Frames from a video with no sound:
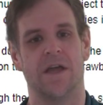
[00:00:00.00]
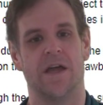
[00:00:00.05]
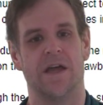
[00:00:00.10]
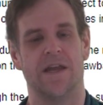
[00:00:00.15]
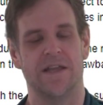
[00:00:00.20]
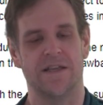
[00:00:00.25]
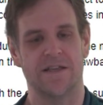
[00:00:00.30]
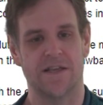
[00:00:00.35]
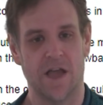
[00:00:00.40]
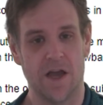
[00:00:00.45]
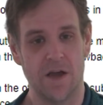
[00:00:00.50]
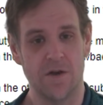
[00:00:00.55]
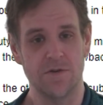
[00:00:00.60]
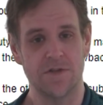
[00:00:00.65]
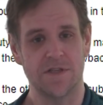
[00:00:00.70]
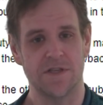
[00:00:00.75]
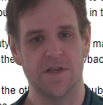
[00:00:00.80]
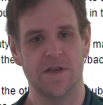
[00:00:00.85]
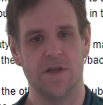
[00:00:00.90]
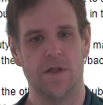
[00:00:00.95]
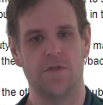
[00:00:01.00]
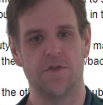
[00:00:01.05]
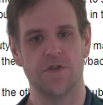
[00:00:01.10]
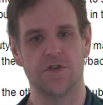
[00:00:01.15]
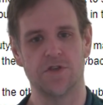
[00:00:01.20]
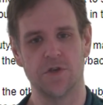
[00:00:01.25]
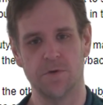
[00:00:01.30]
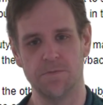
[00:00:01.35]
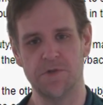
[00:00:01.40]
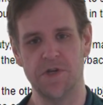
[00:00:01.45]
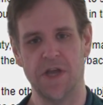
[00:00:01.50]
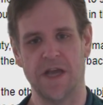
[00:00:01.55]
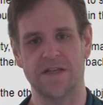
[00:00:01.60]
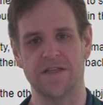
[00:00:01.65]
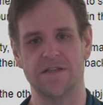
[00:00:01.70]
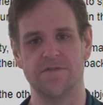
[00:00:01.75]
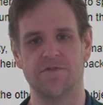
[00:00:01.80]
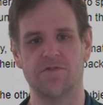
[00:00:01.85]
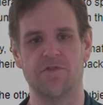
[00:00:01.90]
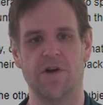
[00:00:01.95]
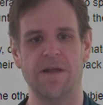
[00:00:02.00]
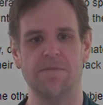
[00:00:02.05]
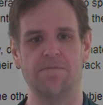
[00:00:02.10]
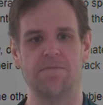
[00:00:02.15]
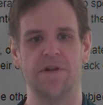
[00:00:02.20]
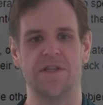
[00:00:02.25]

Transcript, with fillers: And it goes, the subjects of Great